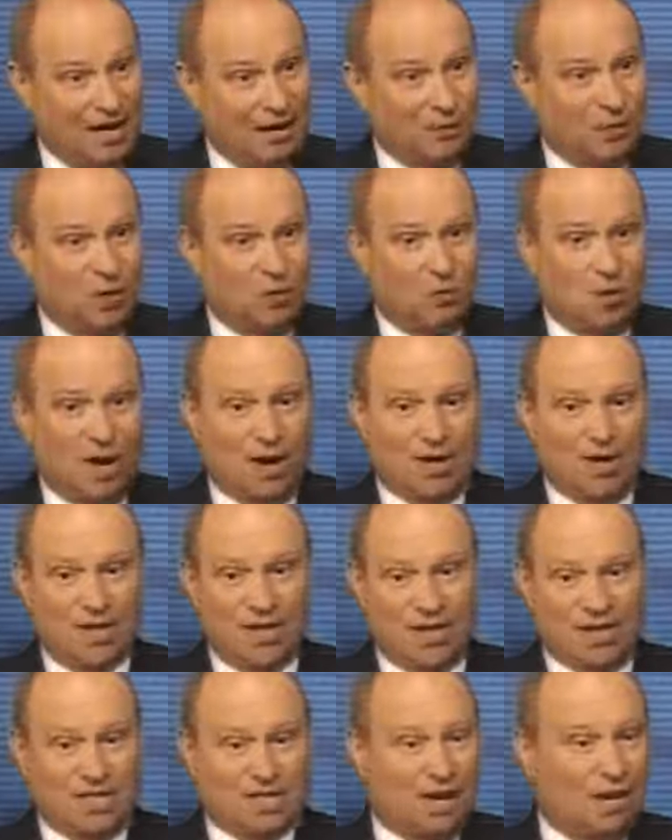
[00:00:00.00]
And we'd want
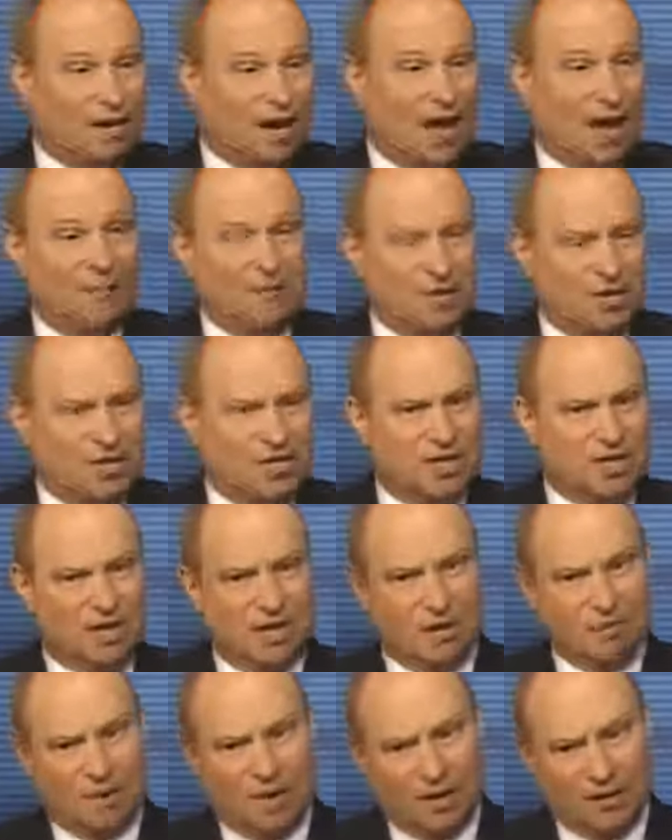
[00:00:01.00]
to sell options that
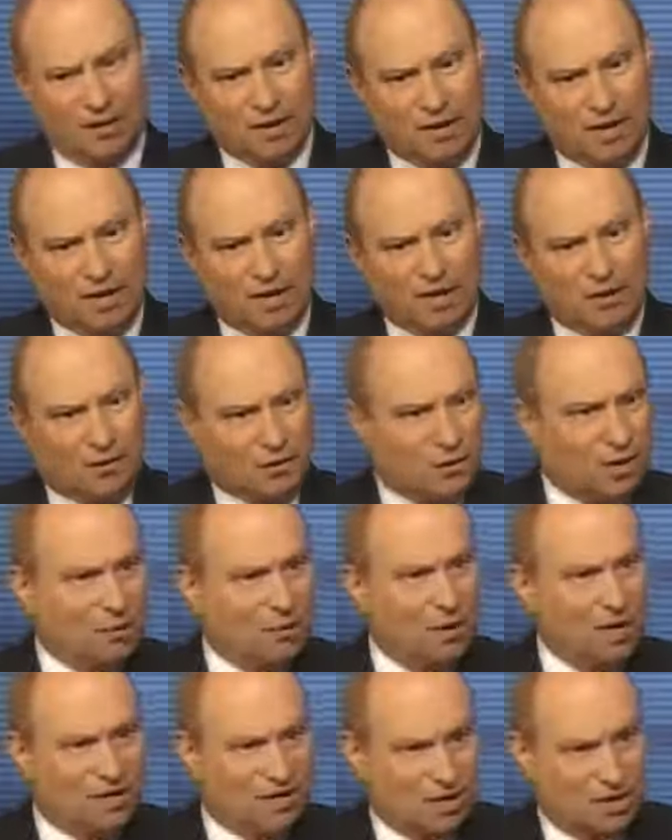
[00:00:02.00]
are about 3
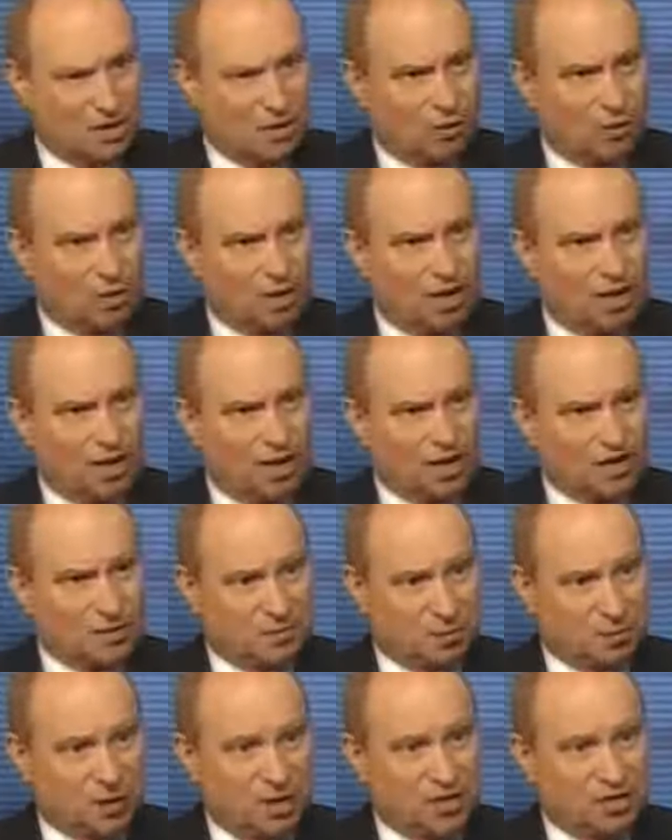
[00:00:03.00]
weeks to go to
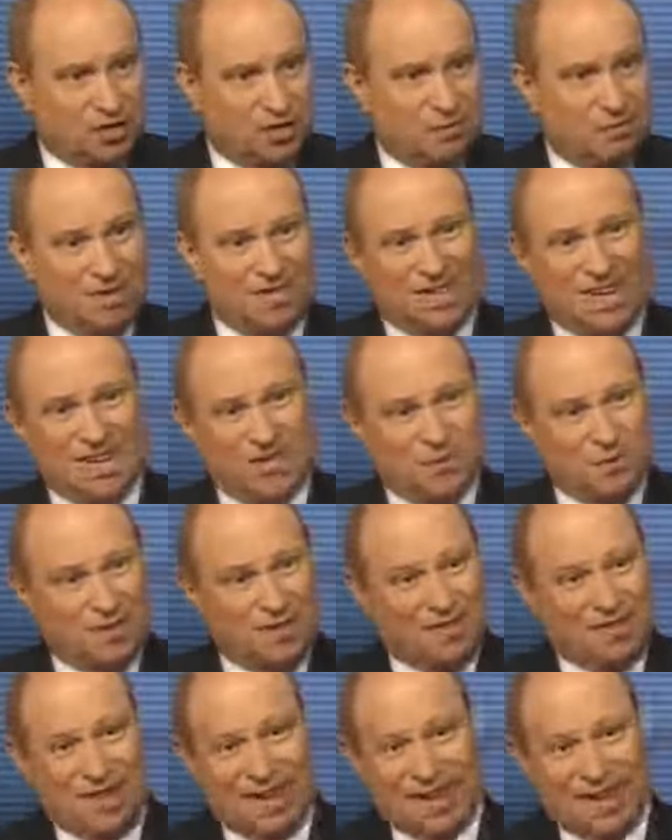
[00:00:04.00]
expiration, because that's when
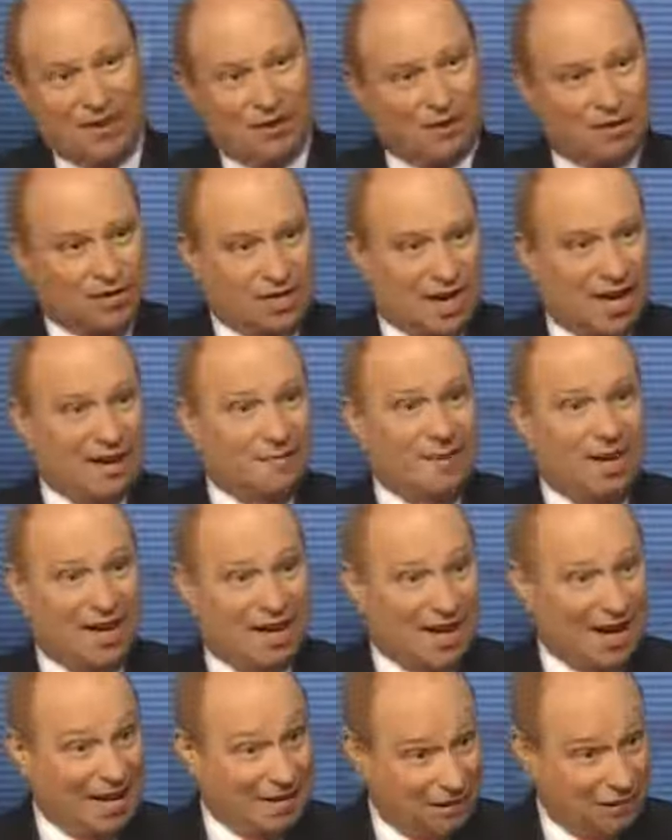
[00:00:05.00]
theta or time
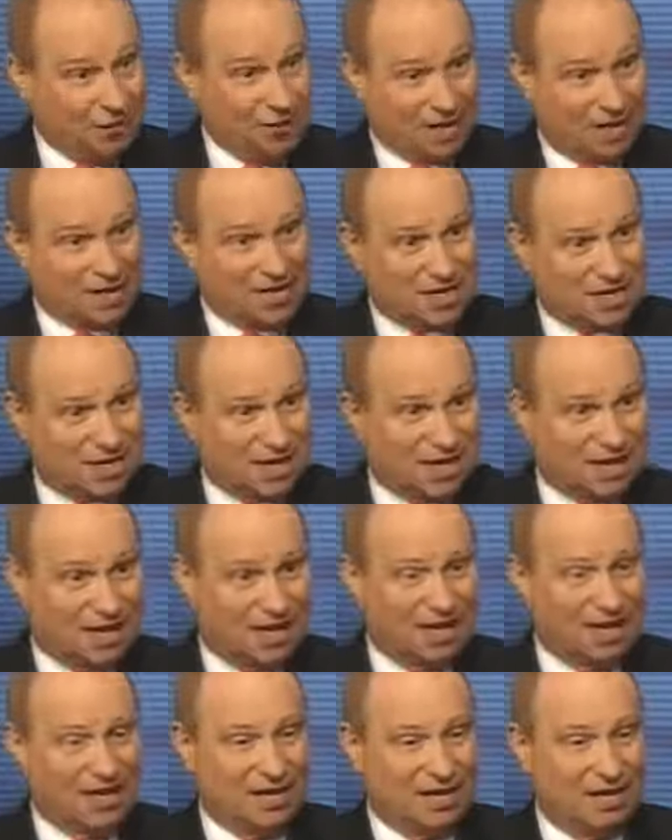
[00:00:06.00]
decay, does kick
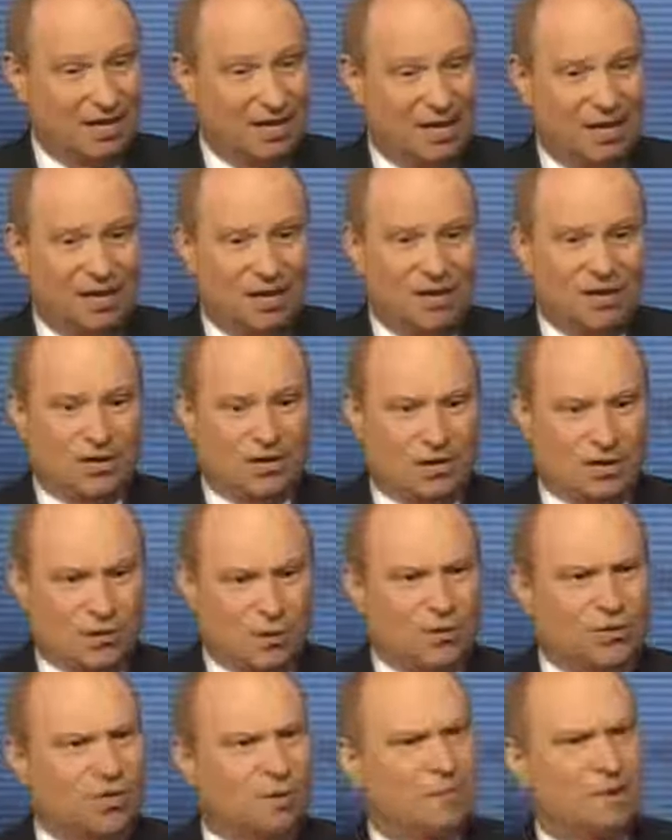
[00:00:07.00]
in. So
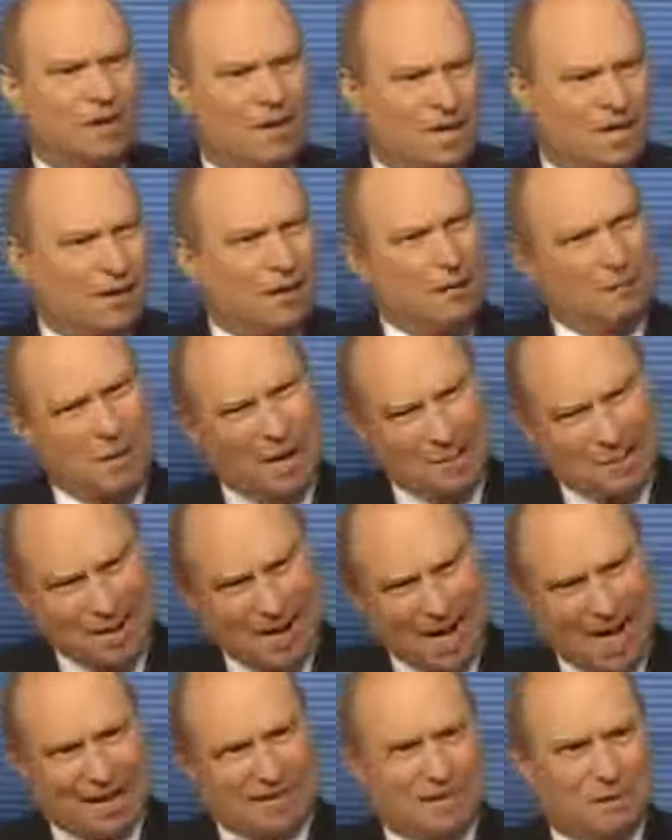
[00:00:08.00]
those would be
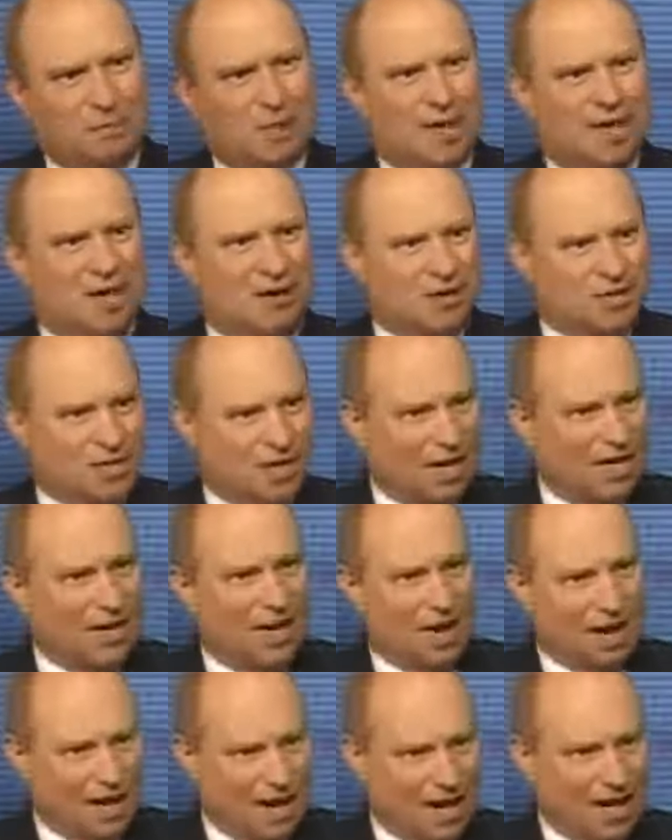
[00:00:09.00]
maybe at the money or
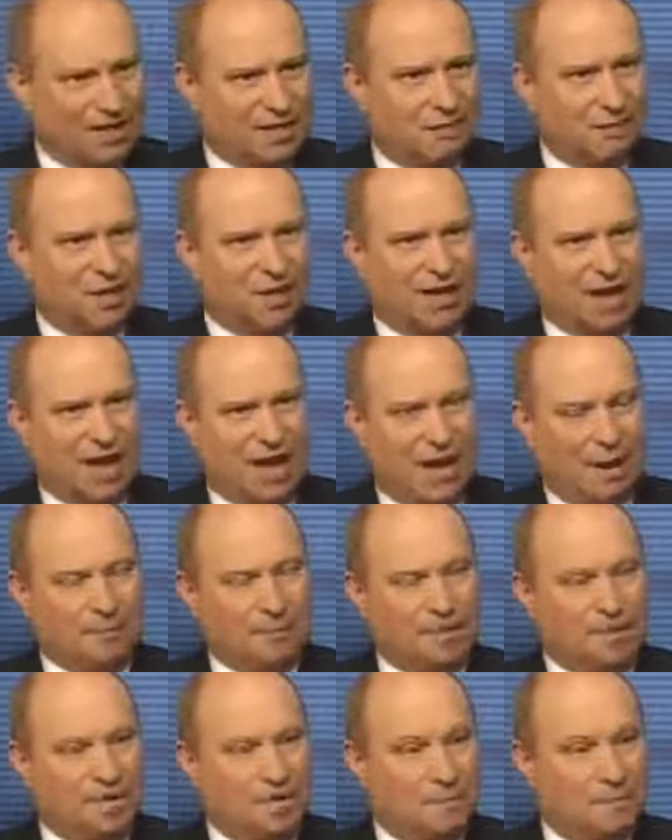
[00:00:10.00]
slightly out of at the money
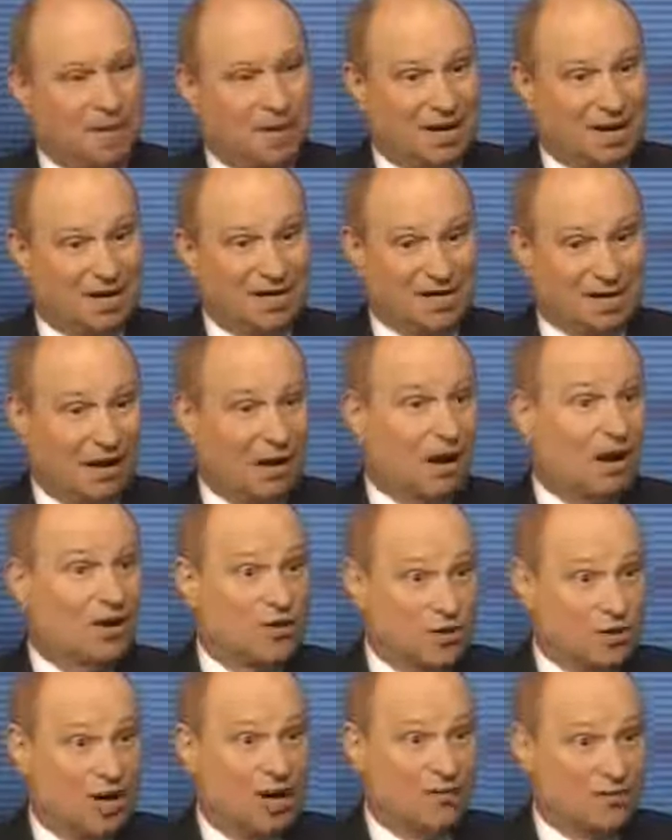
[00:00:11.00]
options, because they
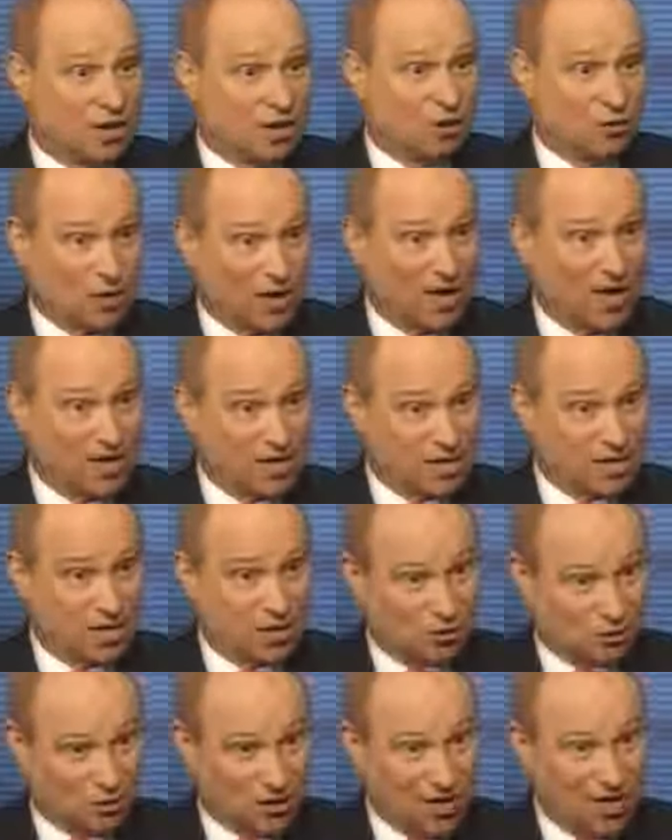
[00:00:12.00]
also have the greatest
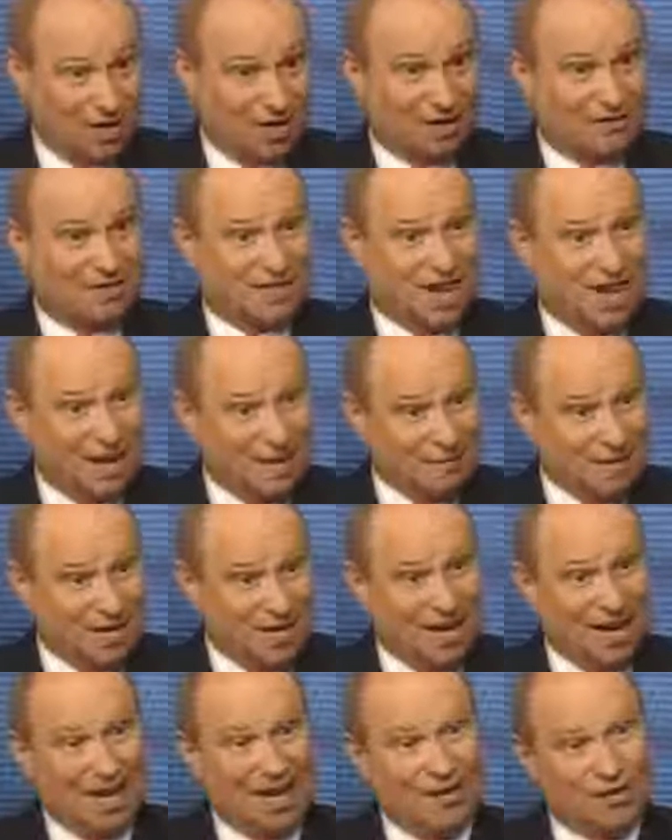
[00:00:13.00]
degree of time
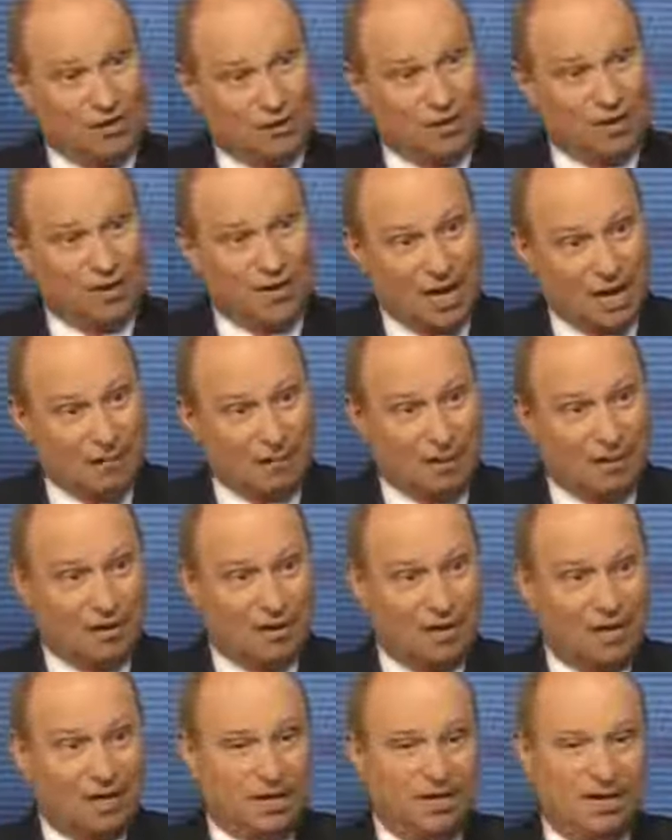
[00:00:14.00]
decay during that
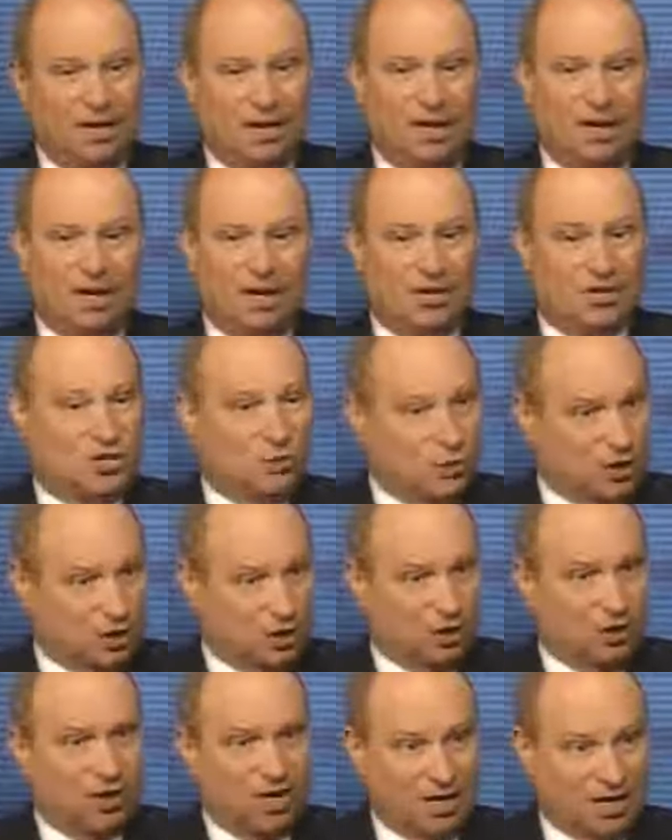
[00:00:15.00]
period. So we
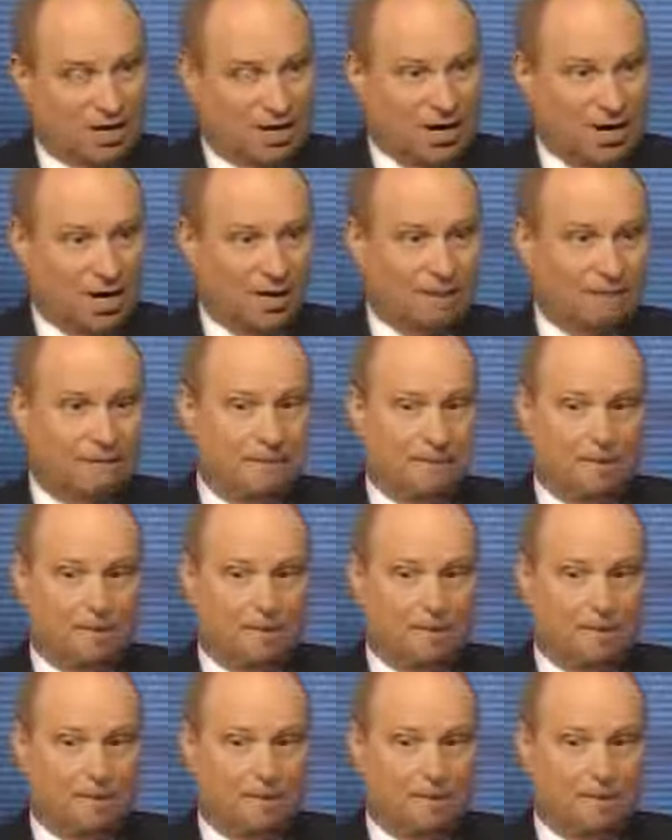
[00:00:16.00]
could look at that.